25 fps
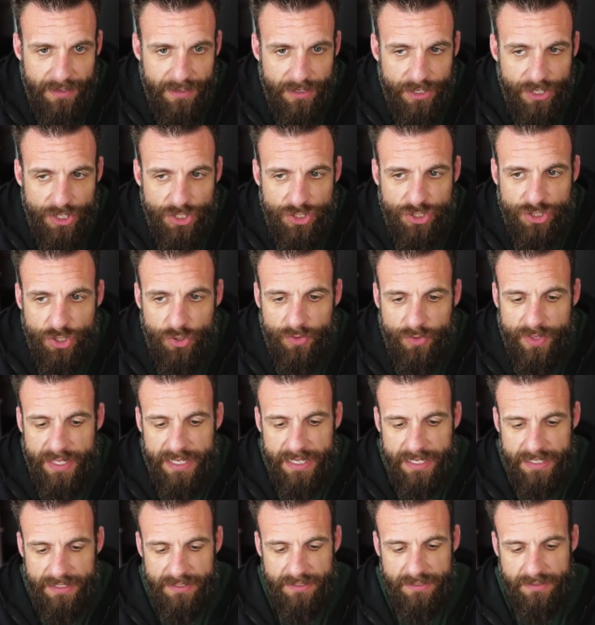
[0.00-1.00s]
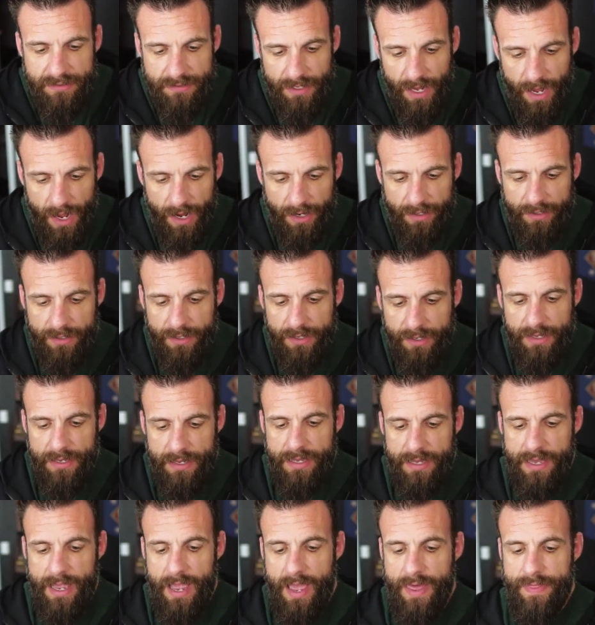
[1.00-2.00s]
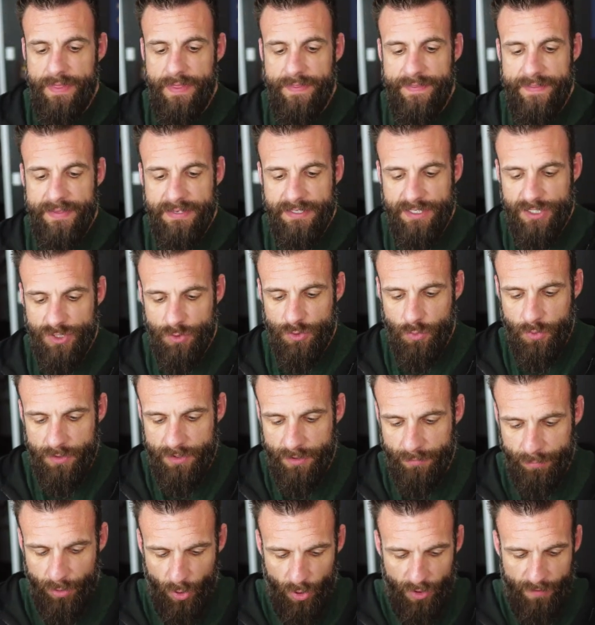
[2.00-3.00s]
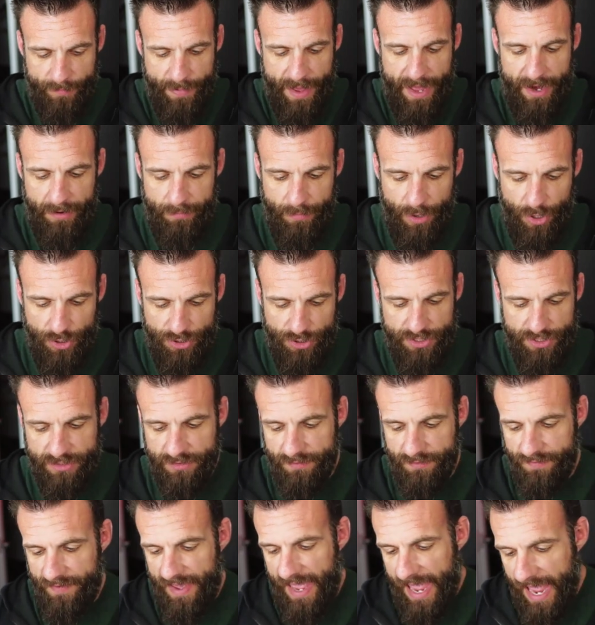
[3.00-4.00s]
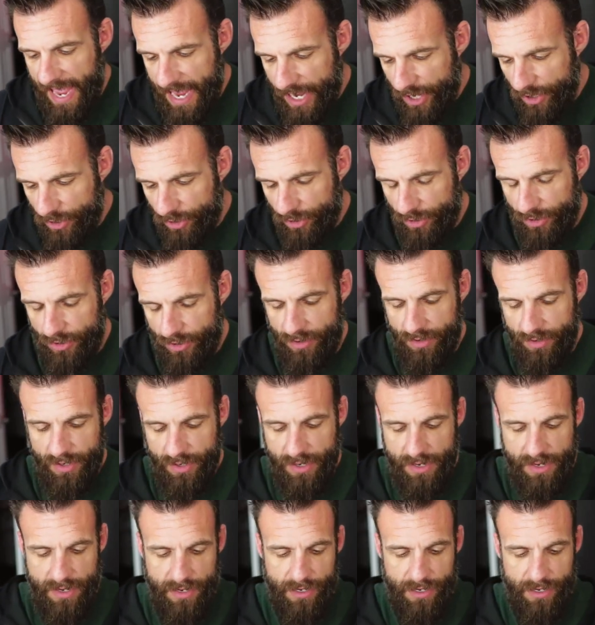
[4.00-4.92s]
So they get stuck. And then this is when the bowl of bad emotions of anger,